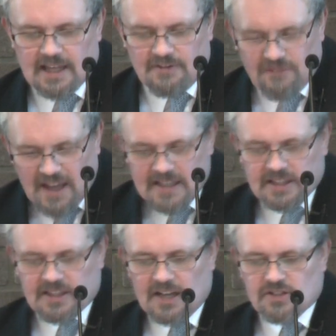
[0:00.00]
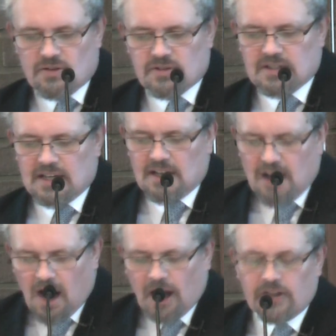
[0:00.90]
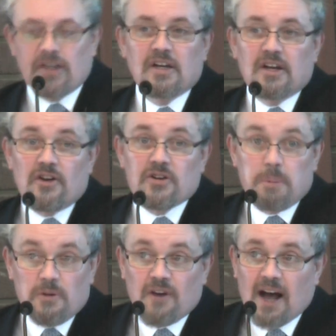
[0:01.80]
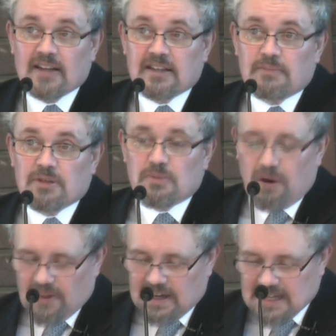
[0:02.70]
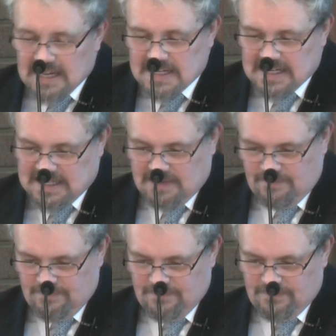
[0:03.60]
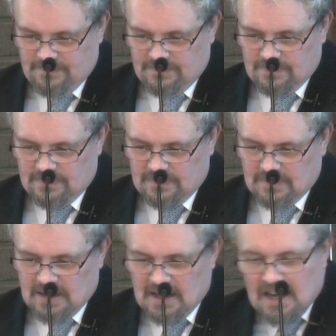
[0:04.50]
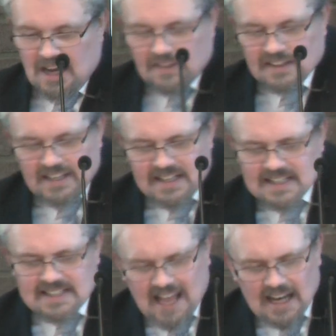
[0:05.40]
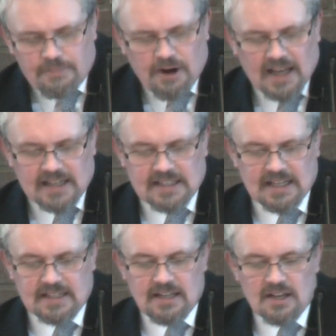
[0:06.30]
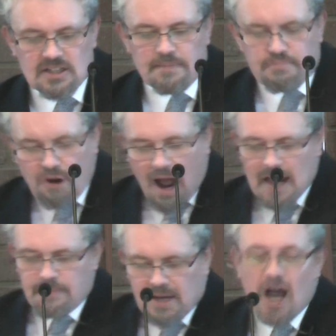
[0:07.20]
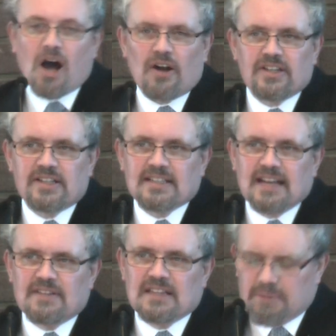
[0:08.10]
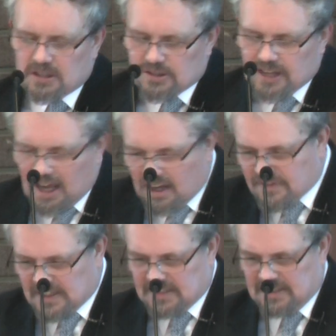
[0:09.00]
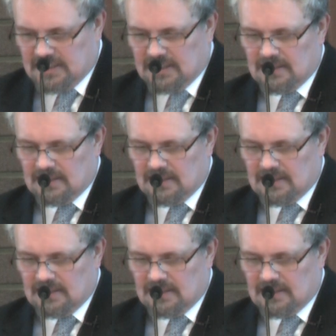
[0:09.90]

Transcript: their faith, their trust in God to provide them with what they needed. They didn't celebrate it to bribe God into giving them a good harvest.